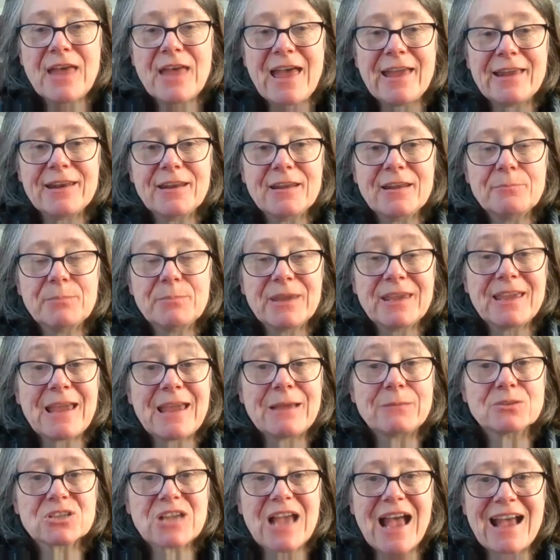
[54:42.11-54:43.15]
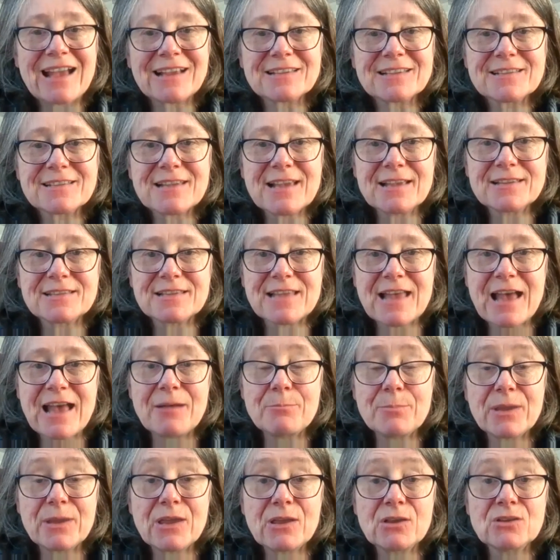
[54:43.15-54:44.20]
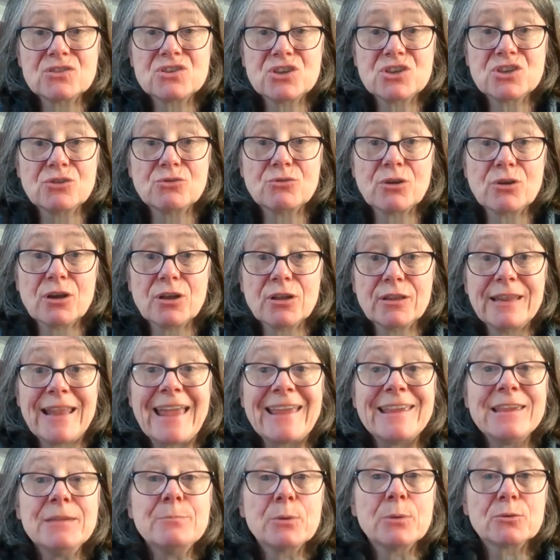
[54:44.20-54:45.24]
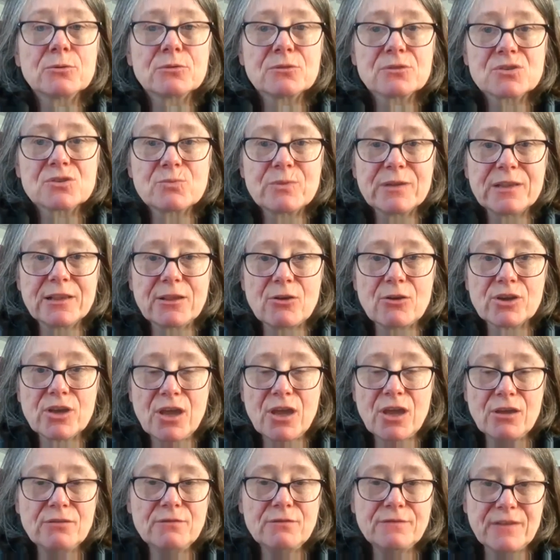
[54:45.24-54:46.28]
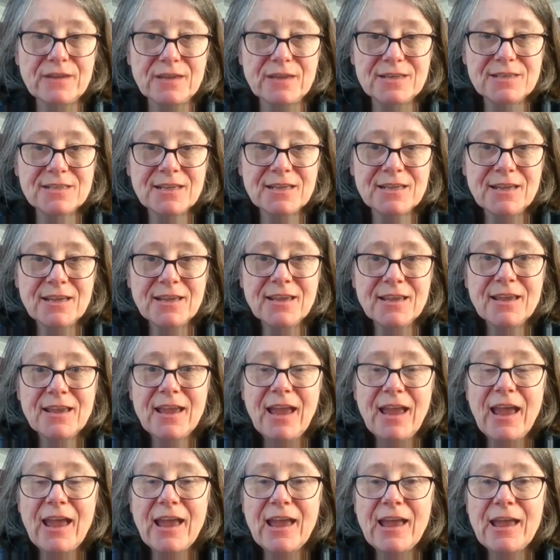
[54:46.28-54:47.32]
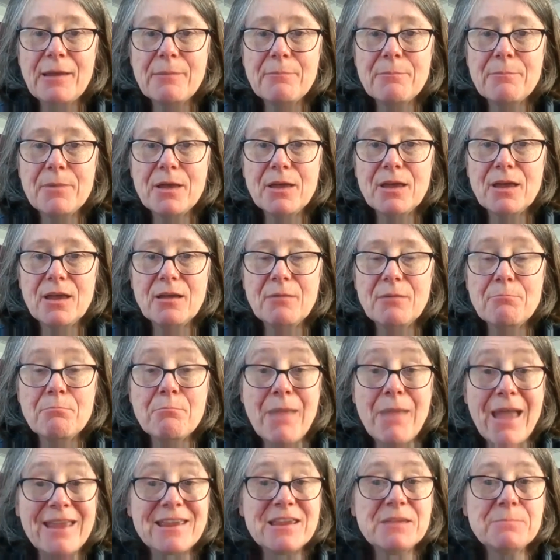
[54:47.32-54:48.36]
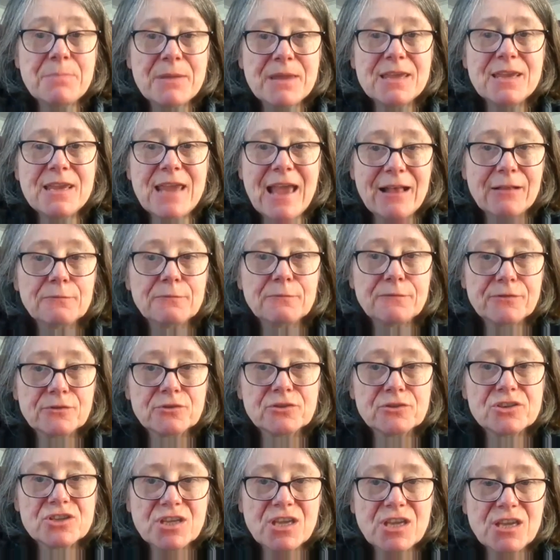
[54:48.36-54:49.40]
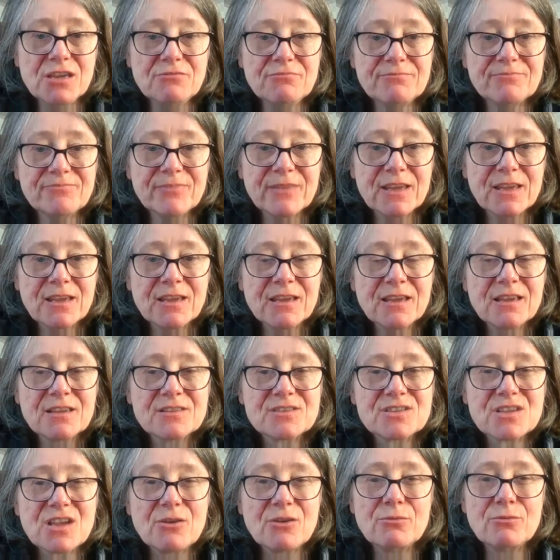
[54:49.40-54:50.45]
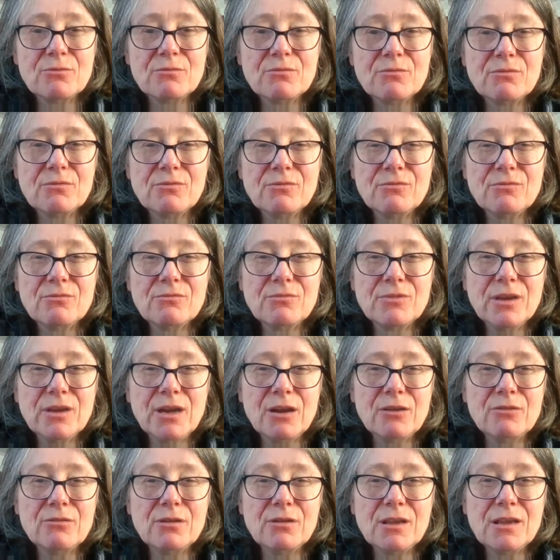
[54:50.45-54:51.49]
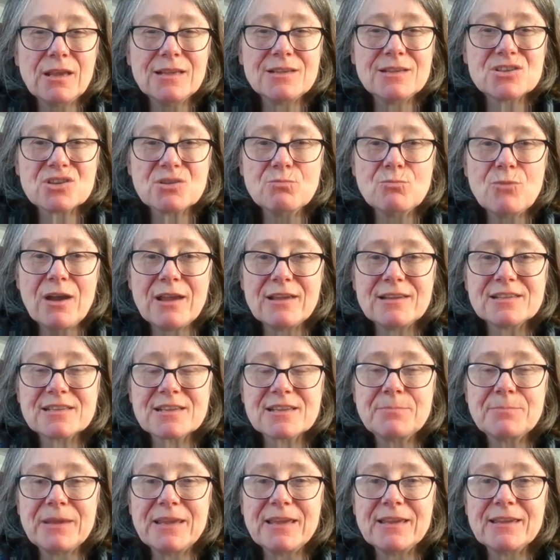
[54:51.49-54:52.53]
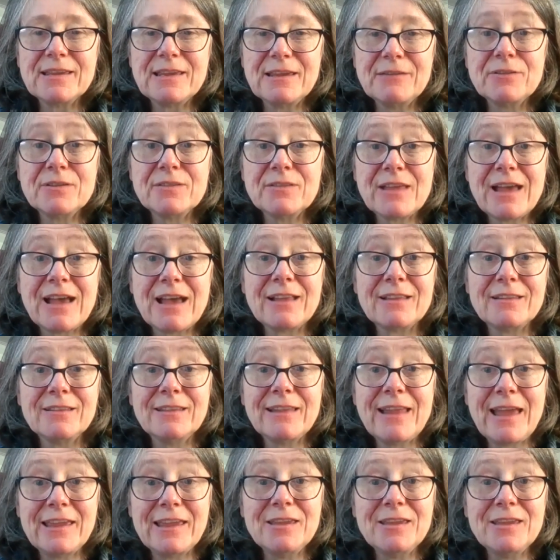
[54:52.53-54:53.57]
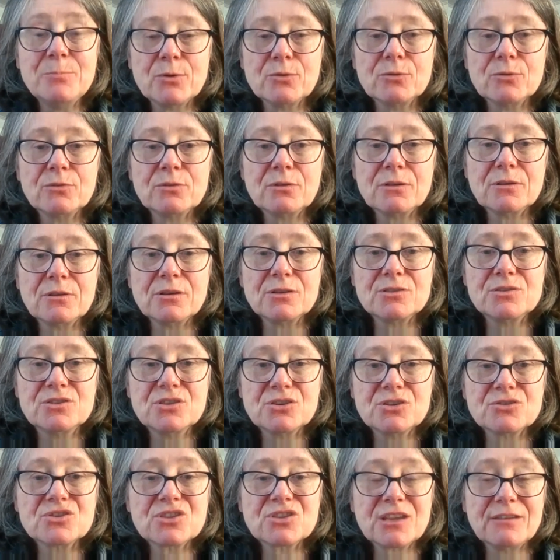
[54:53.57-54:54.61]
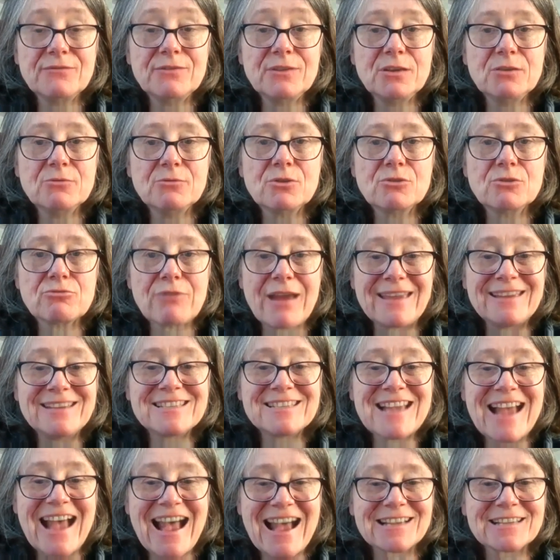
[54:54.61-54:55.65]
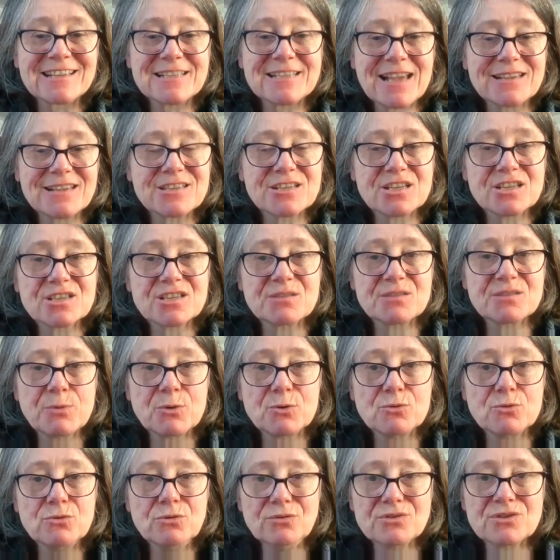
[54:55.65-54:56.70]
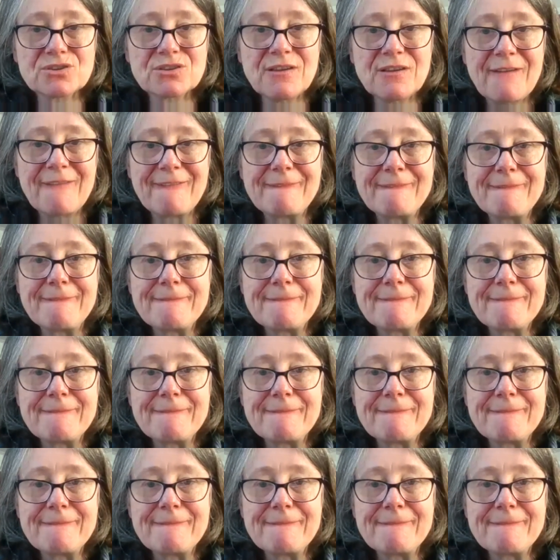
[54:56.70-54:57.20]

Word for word: then being able to access that because you are labeled with long COVID um, may be helpful to you. So, you know, in some ways, being given that label does give you greater access to support.